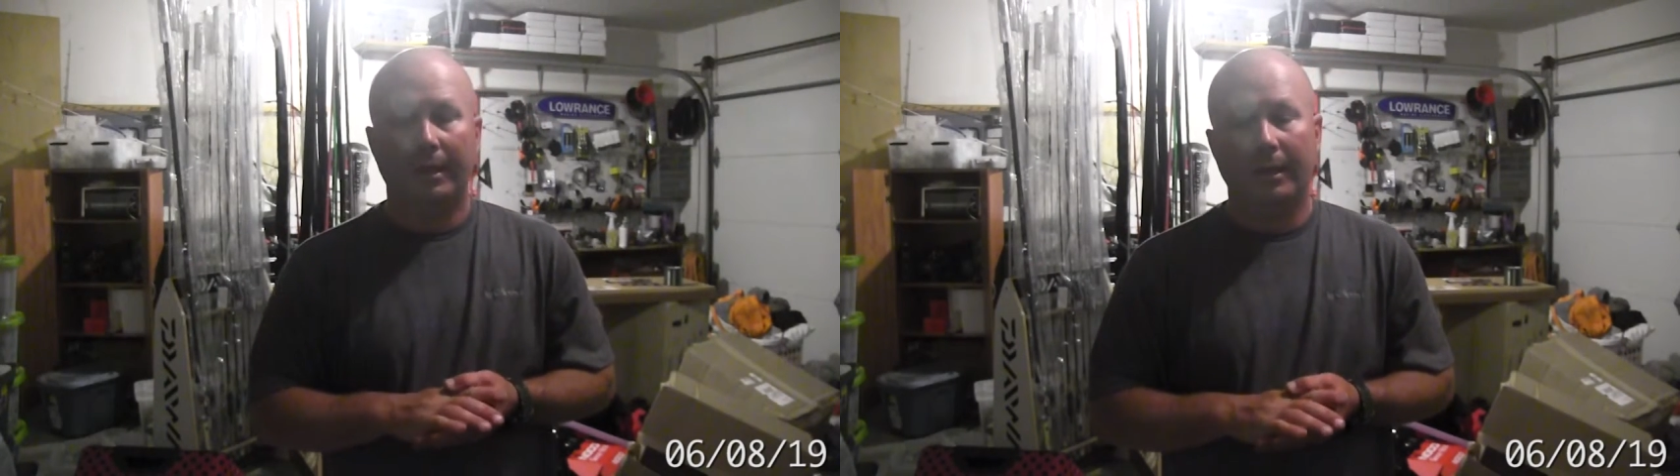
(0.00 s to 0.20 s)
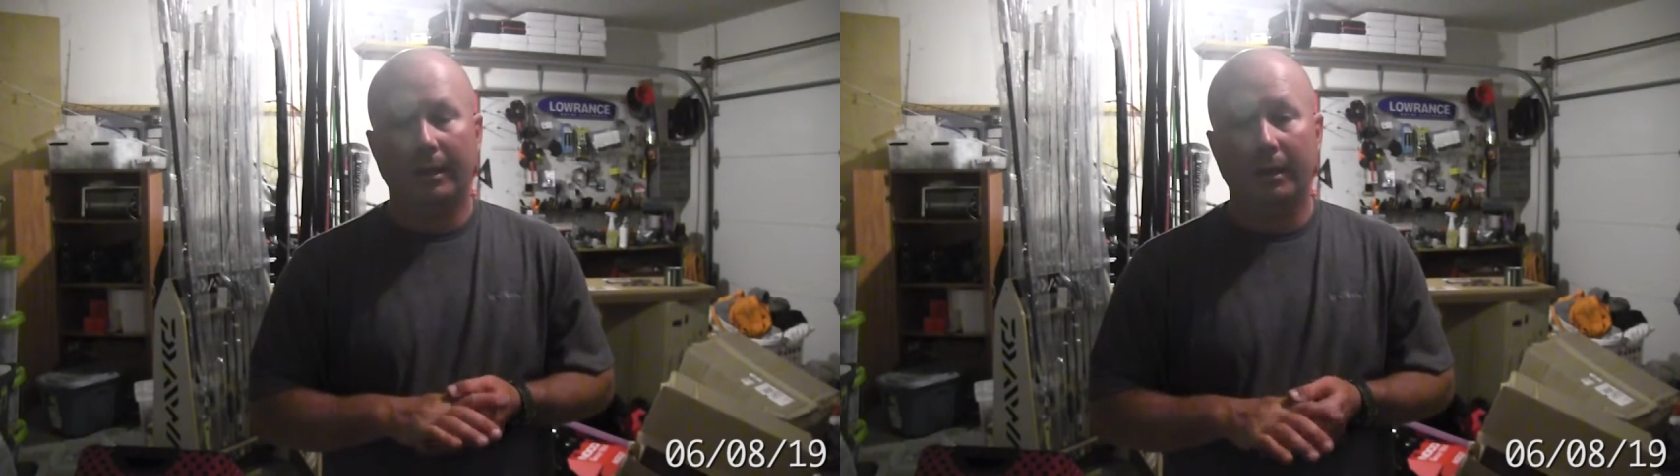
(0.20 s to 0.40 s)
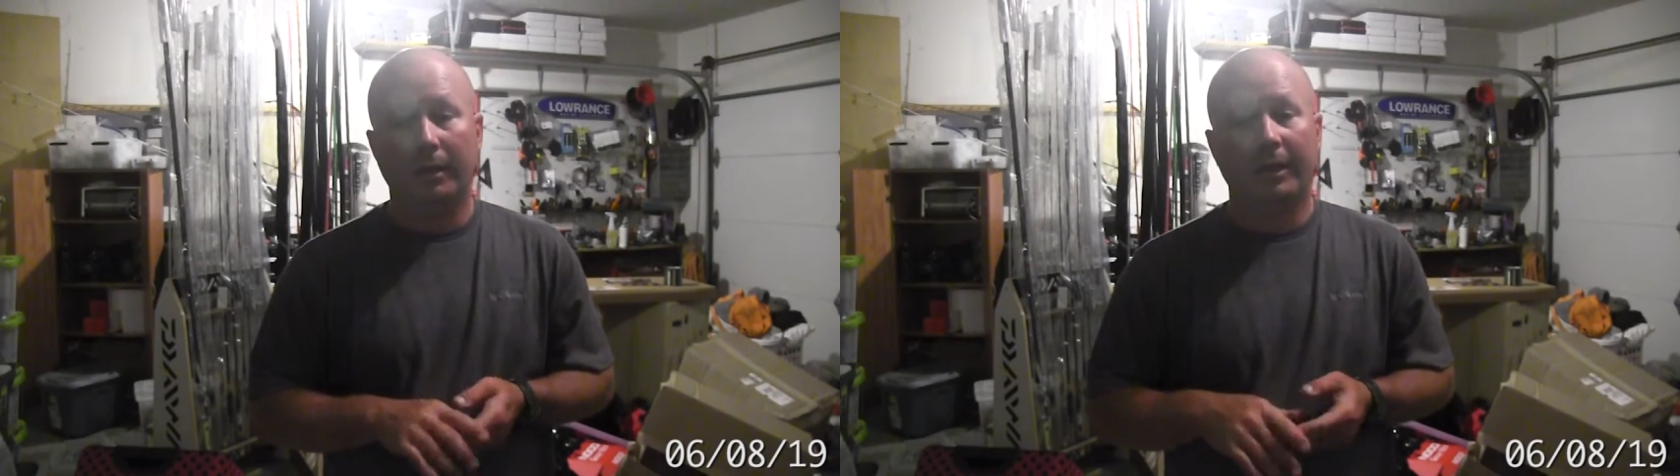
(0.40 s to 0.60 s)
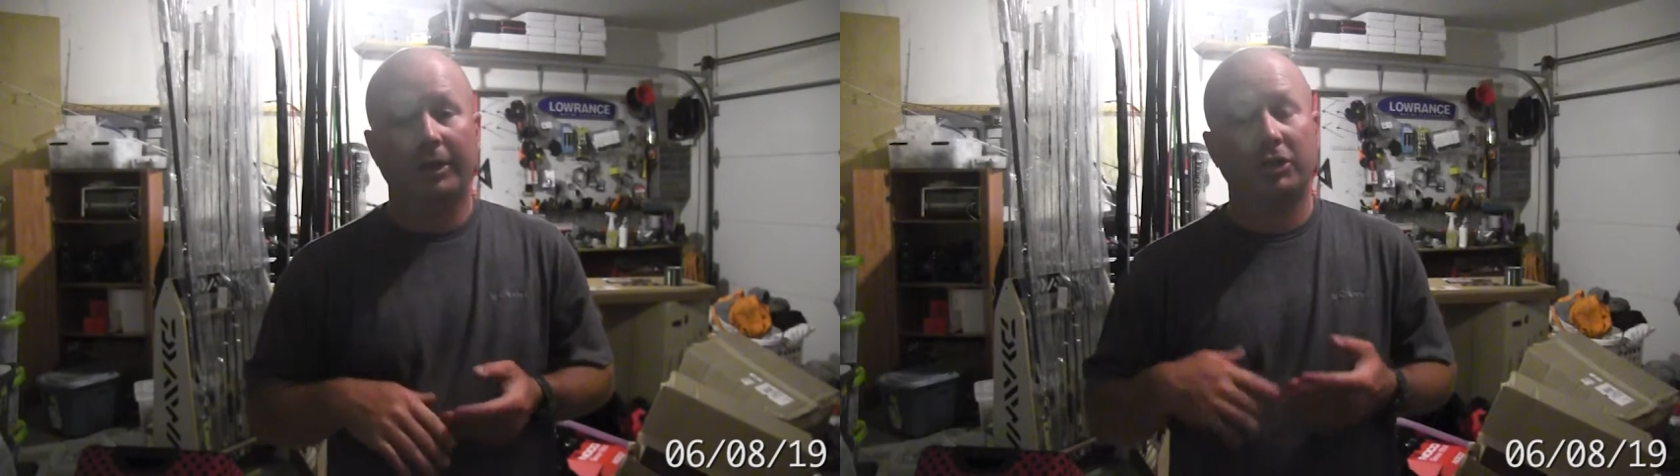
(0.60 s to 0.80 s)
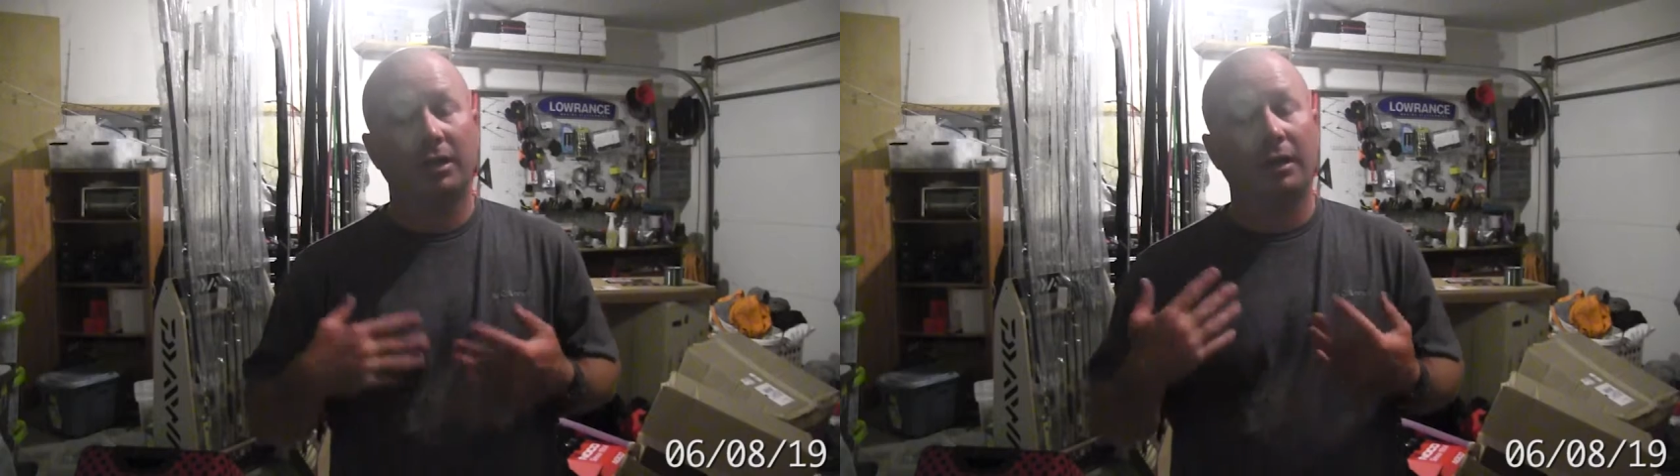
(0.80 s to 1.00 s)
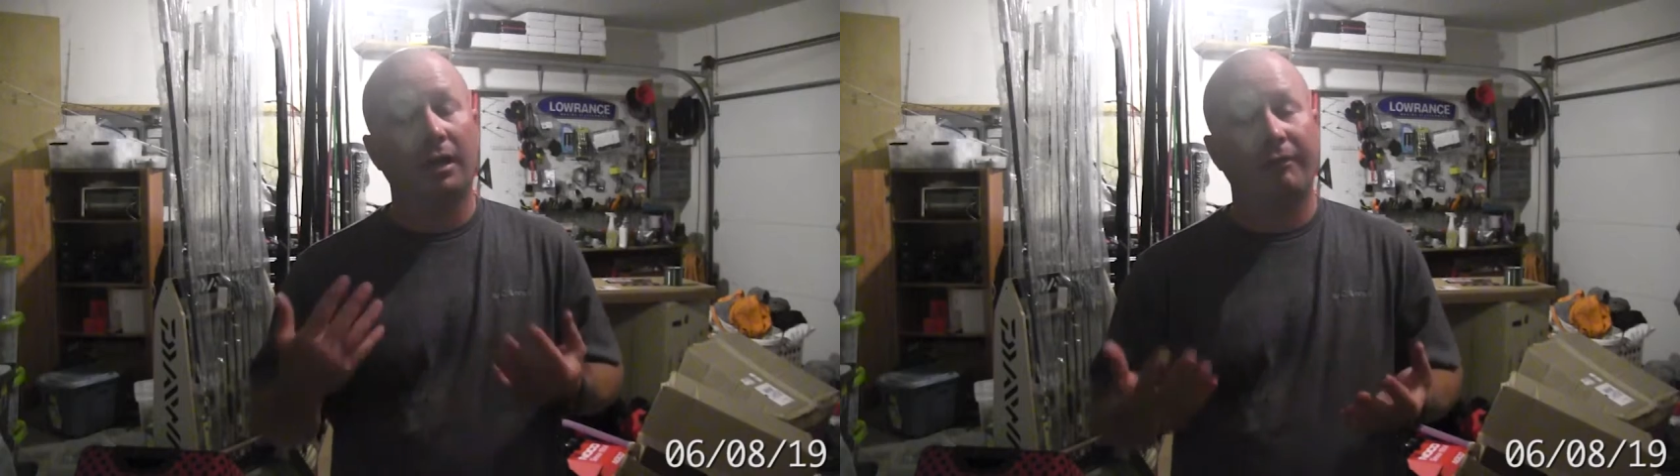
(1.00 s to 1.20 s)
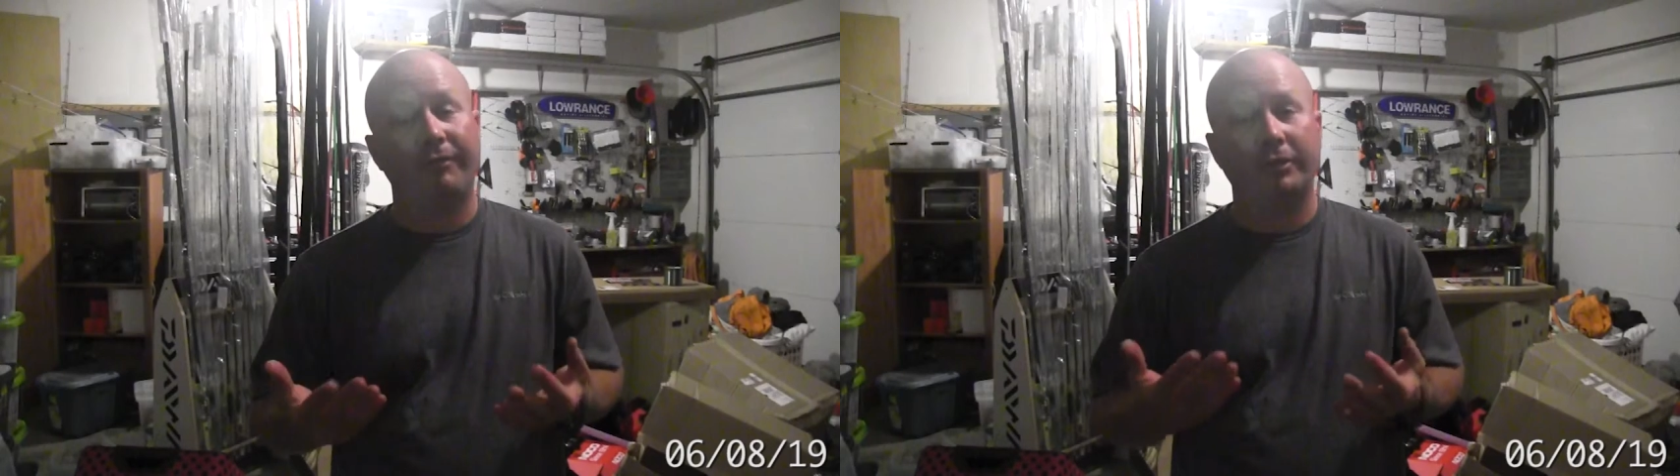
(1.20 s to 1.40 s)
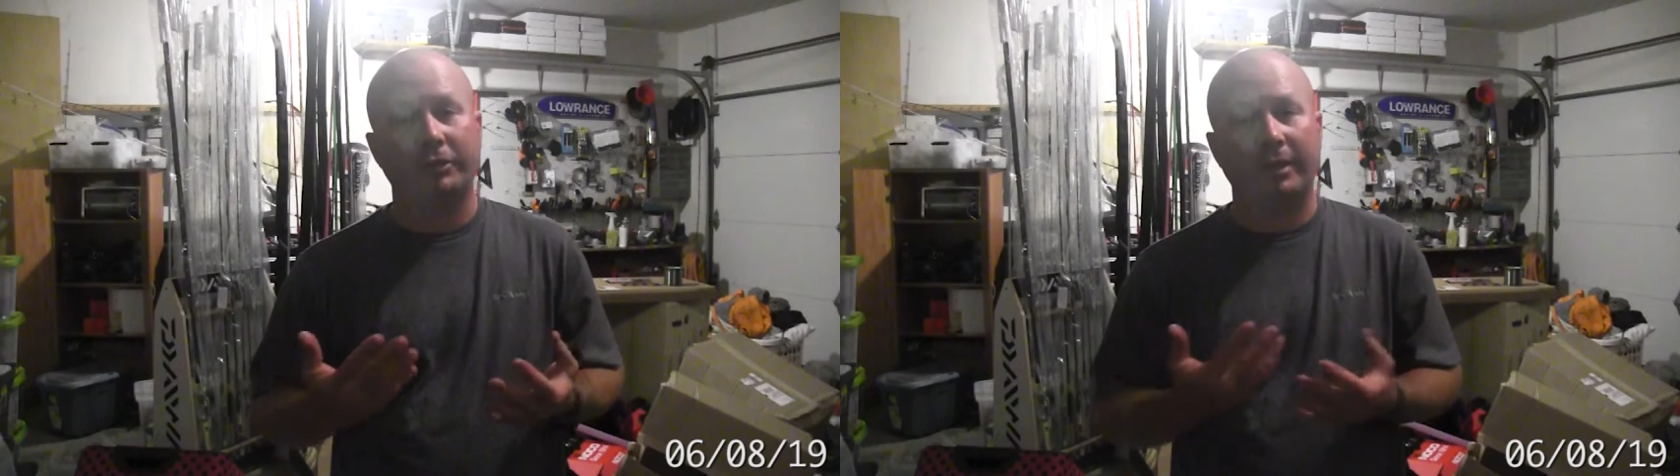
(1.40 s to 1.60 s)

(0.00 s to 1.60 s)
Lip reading: catching a lot of fish